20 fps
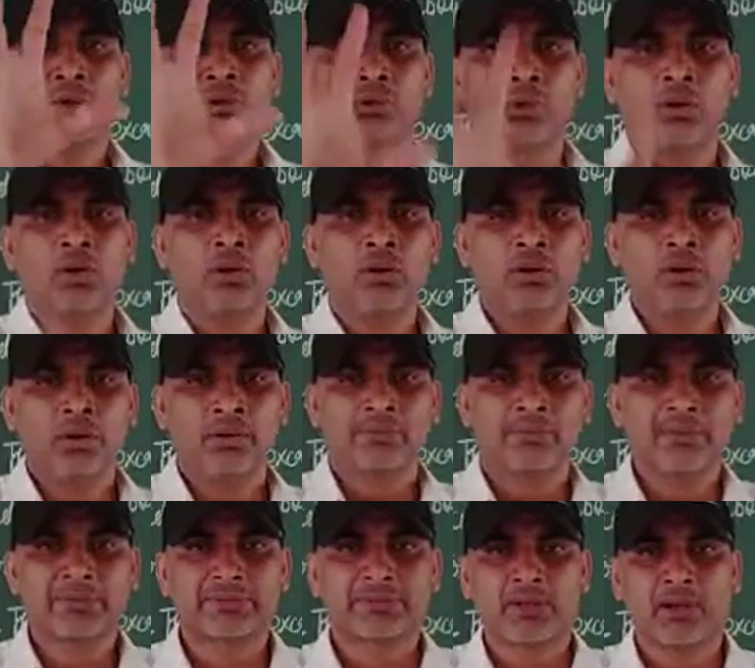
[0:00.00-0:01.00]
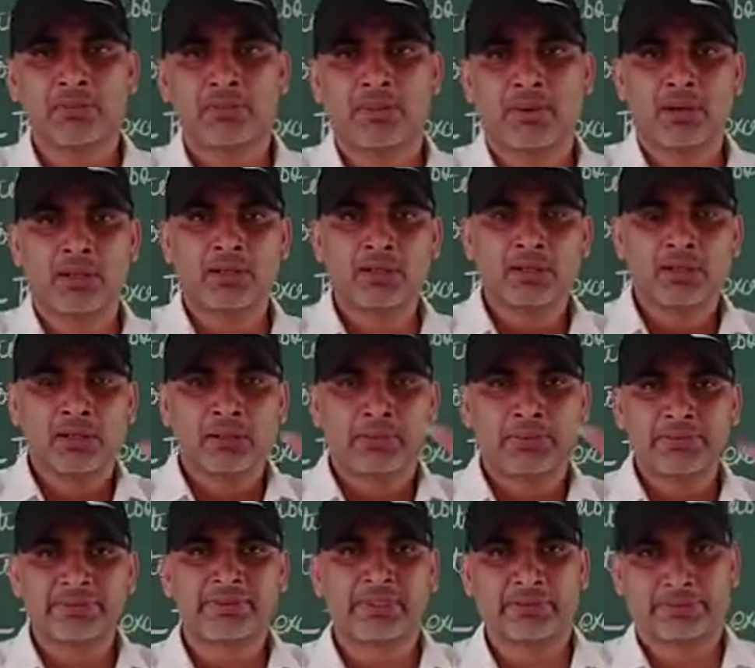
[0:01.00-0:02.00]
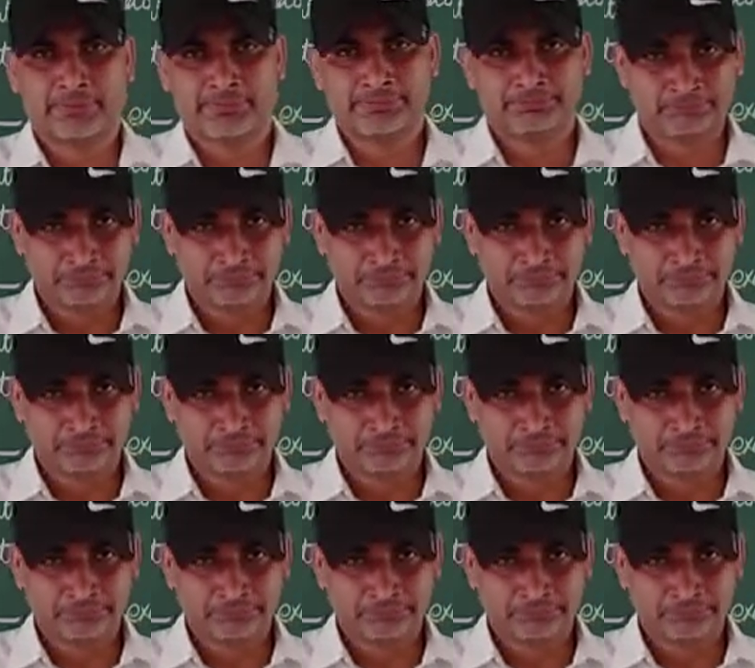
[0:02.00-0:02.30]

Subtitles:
So first of all, fishes,